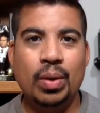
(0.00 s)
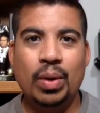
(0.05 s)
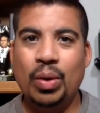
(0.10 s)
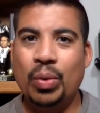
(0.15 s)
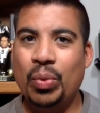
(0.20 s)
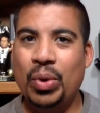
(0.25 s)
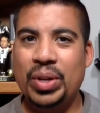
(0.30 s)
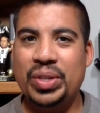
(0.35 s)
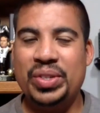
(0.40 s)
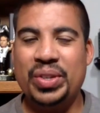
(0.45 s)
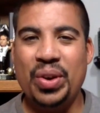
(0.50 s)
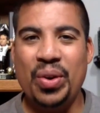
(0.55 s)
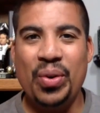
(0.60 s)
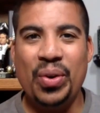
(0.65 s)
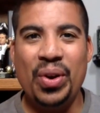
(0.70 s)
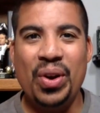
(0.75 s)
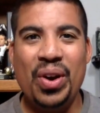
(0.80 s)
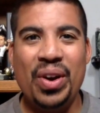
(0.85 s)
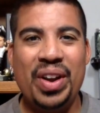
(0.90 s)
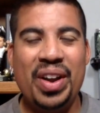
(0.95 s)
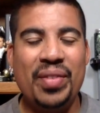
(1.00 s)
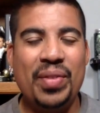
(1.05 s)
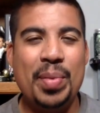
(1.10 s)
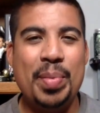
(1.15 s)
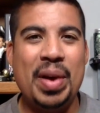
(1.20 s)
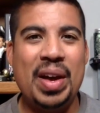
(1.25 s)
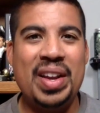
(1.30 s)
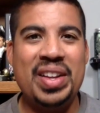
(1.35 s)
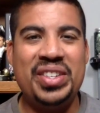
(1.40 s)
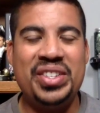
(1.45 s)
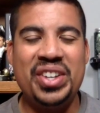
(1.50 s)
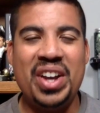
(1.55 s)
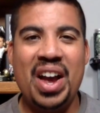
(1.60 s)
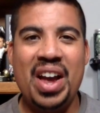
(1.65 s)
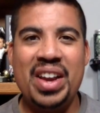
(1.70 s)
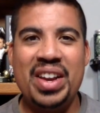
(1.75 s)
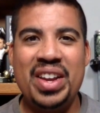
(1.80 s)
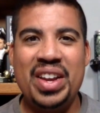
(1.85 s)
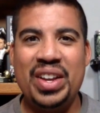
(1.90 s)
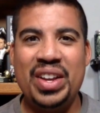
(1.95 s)
What's going on, everybody?
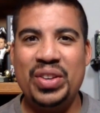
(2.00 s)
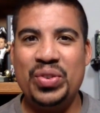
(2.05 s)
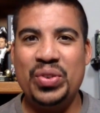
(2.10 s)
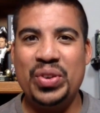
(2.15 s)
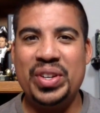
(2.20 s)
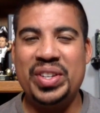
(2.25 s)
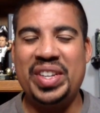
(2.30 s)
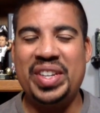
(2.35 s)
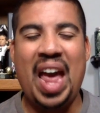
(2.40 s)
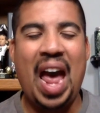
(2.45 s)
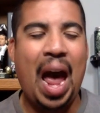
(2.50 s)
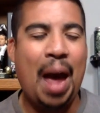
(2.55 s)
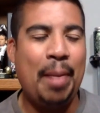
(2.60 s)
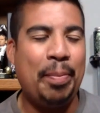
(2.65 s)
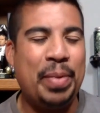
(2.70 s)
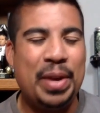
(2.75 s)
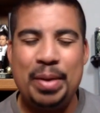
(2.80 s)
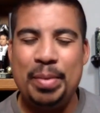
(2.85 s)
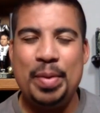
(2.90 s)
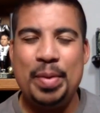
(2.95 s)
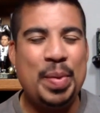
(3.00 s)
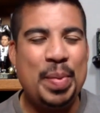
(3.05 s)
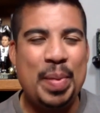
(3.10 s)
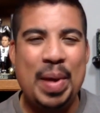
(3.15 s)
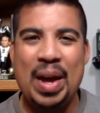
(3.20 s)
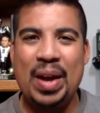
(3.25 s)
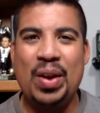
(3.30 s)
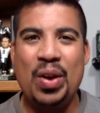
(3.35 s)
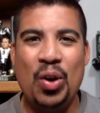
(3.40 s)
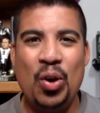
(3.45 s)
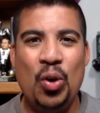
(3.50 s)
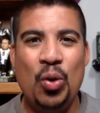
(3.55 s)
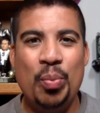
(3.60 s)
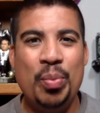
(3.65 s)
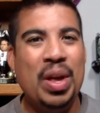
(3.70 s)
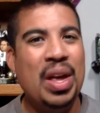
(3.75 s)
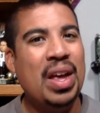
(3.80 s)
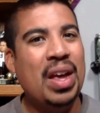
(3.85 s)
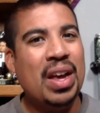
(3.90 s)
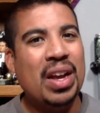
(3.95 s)
John HENDRIX, happy to be back home,
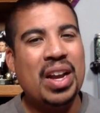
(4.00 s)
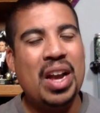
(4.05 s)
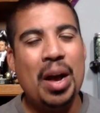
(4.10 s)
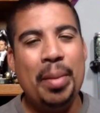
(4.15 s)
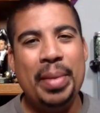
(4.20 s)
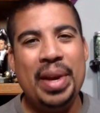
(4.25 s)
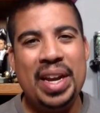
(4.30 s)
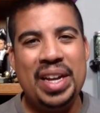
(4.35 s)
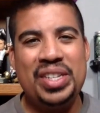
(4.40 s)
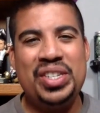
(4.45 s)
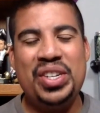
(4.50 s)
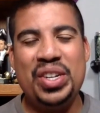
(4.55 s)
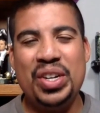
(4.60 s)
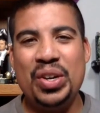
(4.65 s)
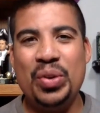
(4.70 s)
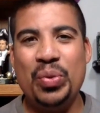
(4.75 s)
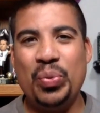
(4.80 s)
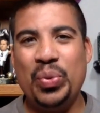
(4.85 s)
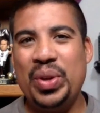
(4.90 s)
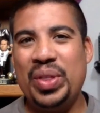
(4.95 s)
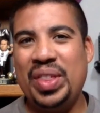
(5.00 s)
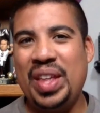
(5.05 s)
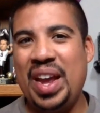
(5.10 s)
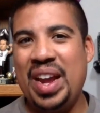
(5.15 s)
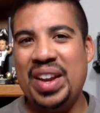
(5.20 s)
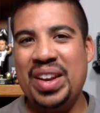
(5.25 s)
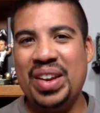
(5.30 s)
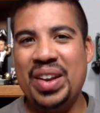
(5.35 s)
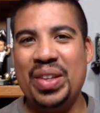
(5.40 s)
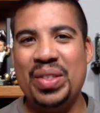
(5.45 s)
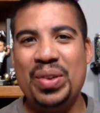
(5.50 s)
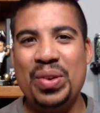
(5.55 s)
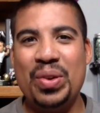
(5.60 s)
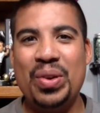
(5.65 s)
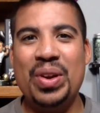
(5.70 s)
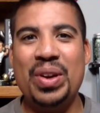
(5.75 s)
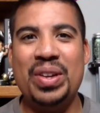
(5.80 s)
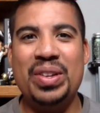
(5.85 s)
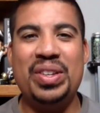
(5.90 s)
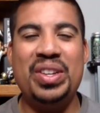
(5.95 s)
coming at you with
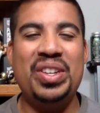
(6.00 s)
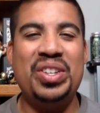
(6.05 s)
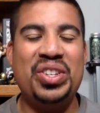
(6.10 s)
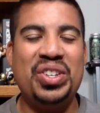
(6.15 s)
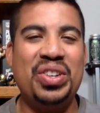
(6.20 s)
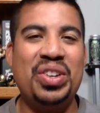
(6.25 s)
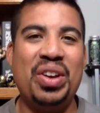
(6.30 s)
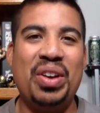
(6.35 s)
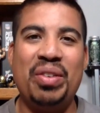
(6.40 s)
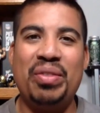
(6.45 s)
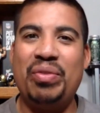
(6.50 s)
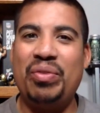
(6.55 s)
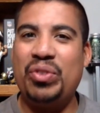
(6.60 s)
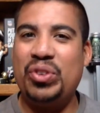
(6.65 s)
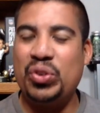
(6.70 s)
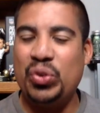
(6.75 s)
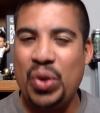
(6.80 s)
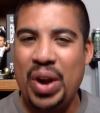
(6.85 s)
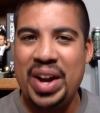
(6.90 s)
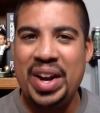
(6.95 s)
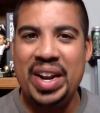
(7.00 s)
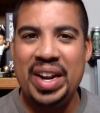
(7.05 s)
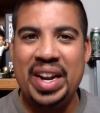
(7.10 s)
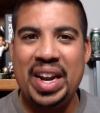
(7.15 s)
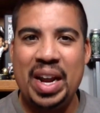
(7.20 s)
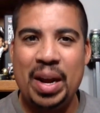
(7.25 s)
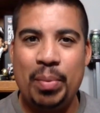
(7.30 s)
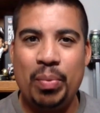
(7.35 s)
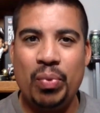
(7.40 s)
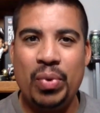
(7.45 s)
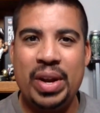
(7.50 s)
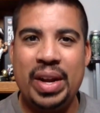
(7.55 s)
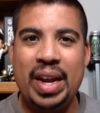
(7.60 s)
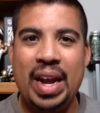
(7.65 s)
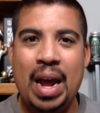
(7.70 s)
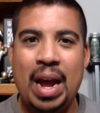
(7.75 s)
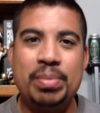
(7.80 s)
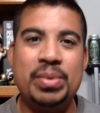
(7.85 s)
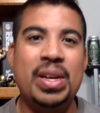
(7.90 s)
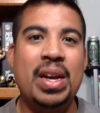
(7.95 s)
another edition of Training Camp
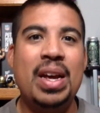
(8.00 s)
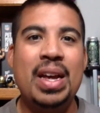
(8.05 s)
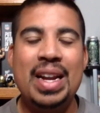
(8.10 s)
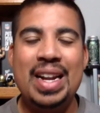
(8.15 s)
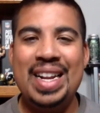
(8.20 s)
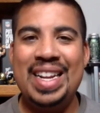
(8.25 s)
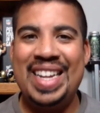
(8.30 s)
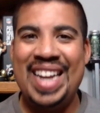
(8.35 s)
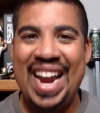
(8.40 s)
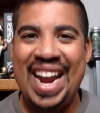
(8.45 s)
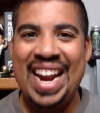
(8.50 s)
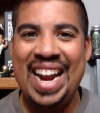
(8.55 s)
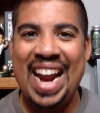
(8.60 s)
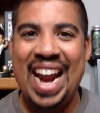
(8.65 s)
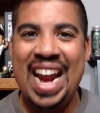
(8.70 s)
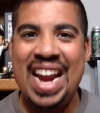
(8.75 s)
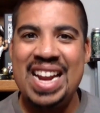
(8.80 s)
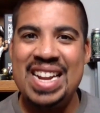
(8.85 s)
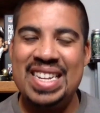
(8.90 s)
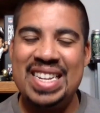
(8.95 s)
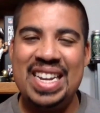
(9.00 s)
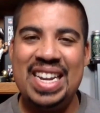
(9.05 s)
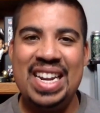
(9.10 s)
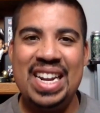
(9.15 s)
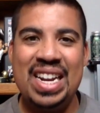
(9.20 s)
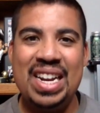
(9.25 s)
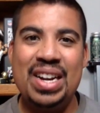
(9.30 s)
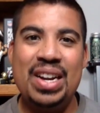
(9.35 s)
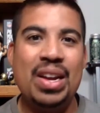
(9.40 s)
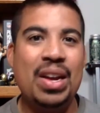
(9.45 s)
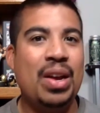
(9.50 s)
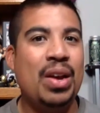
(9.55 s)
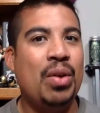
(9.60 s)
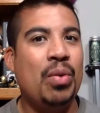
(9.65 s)
Recaps, Day 18.